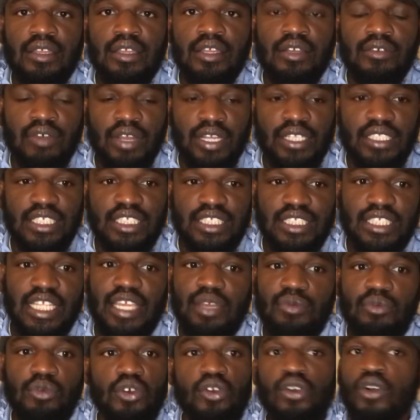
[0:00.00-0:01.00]
Right? The state
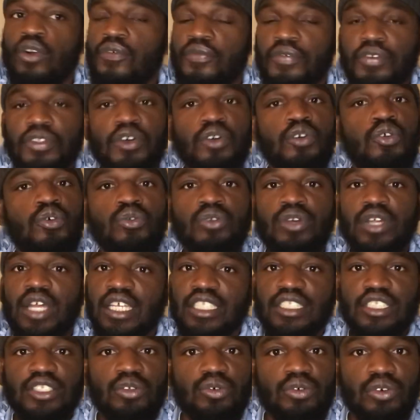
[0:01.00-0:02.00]
will go for the whole
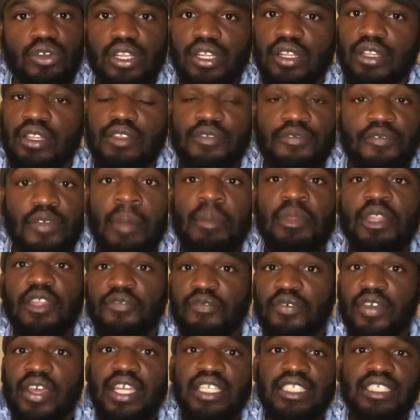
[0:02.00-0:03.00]
gusto, or the
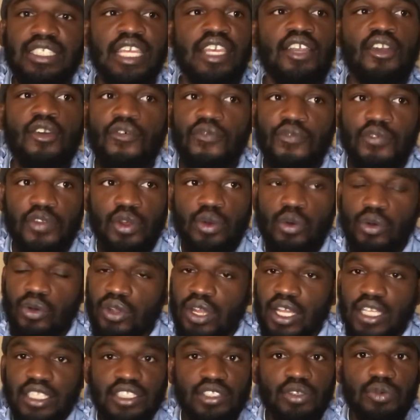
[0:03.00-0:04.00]
feds, they go for the whole
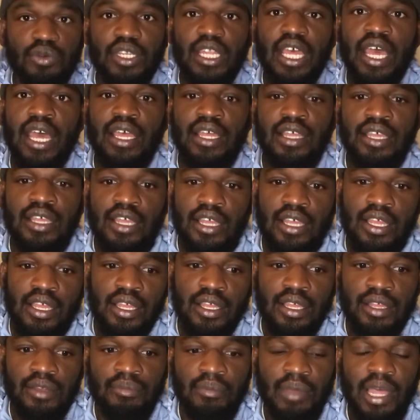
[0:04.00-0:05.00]
gusto or not.
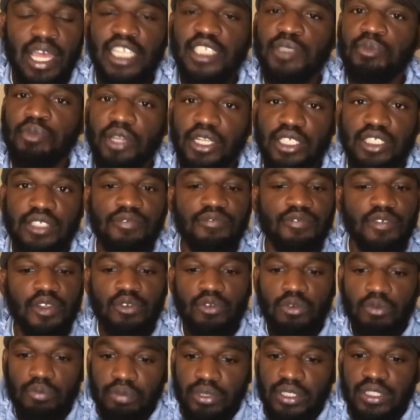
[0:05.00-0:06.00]
My experience in
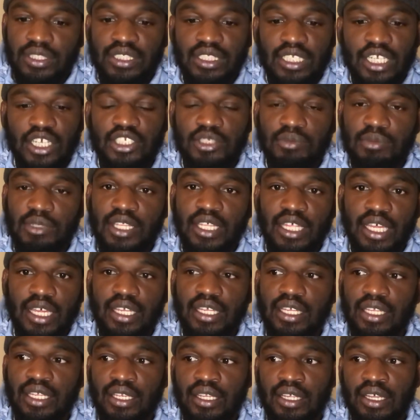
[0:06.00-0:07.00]
federal prison tells me that,
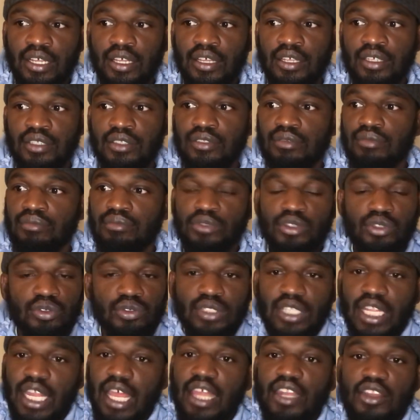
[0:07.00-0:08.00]
and dudes
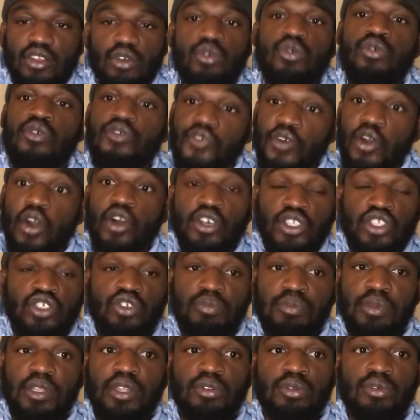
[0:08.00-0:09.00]
that I know who've also
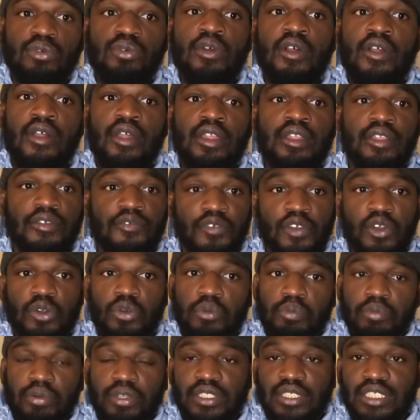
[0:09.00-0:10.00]
been through the federal
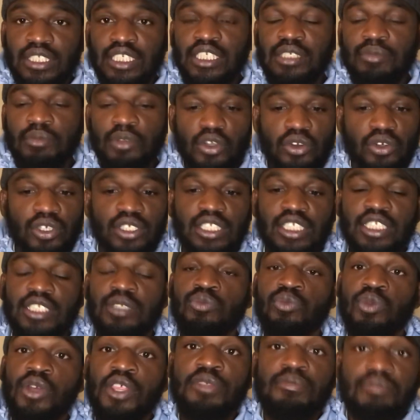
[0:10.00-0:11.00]
prison system and court system
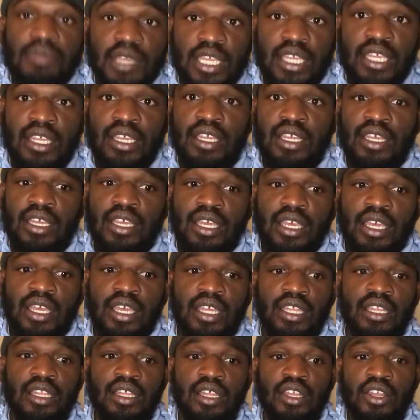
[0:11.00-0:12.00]
with me
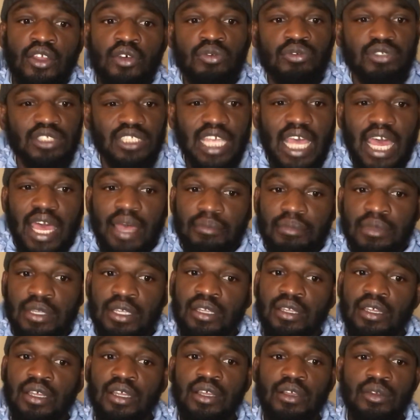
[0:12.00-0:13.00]
and alongside me
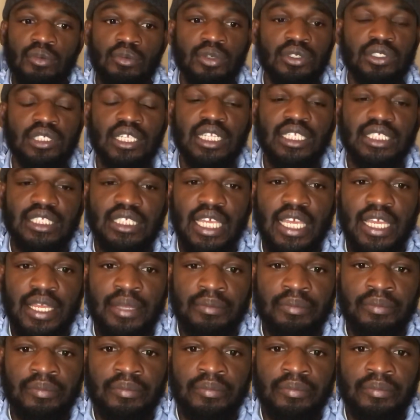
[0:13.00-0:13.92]
will say the same.